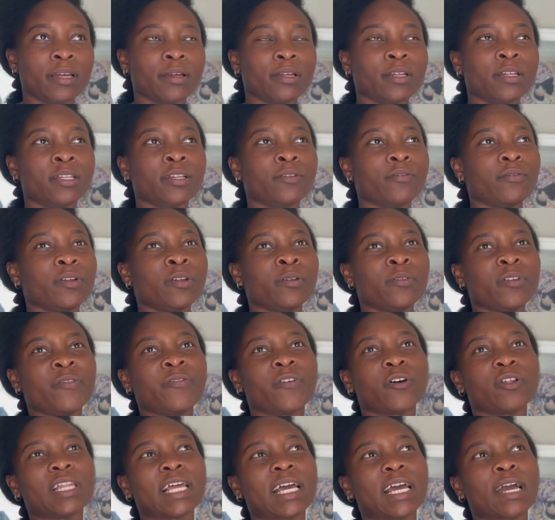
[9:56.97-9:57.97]
It
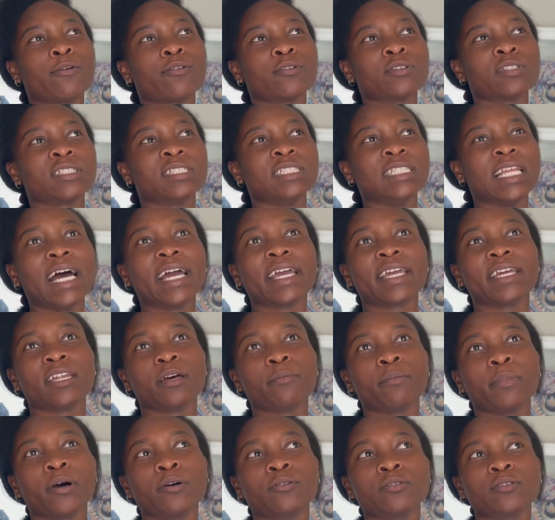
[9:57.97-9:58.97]
felt like I was nagging
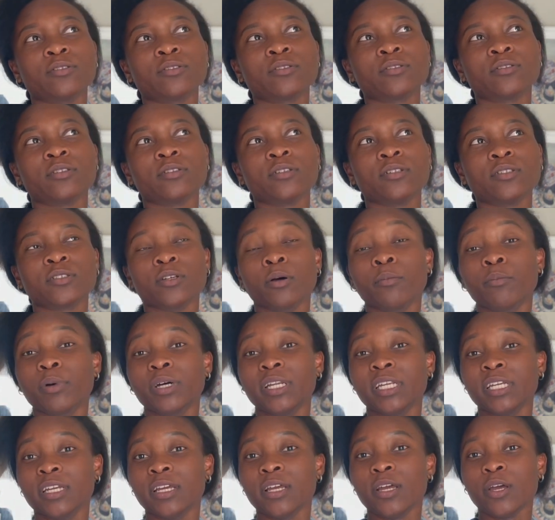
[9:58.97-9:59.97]
about
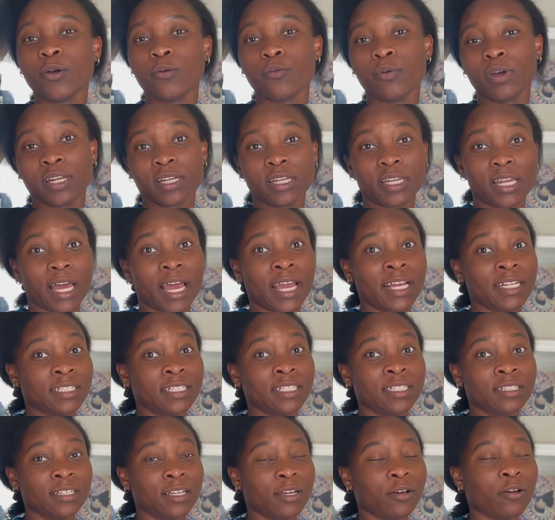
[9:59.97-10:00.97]
somebody when I did.
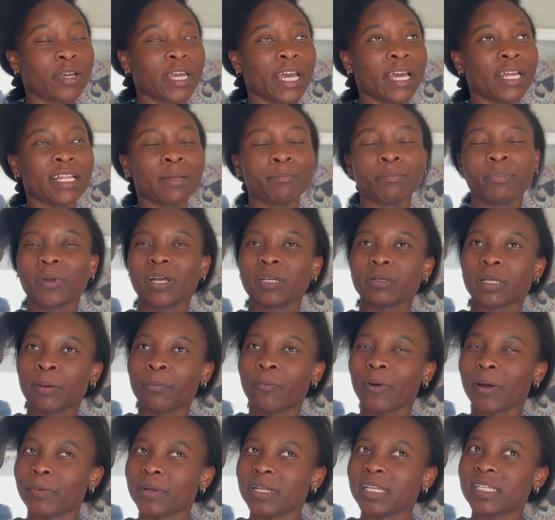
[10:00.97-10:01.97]
Okay, I
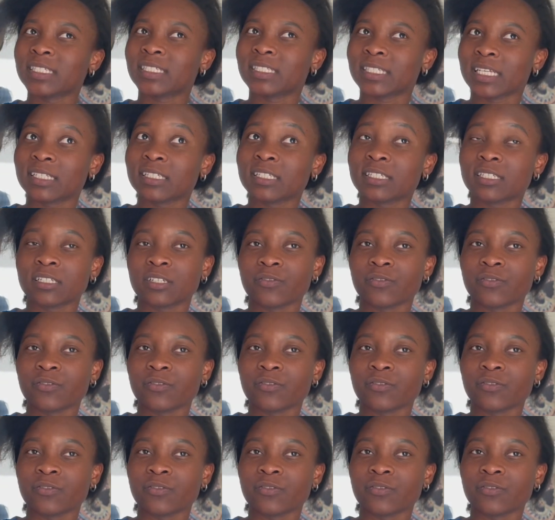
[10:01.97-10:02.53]
probably didn't state this in the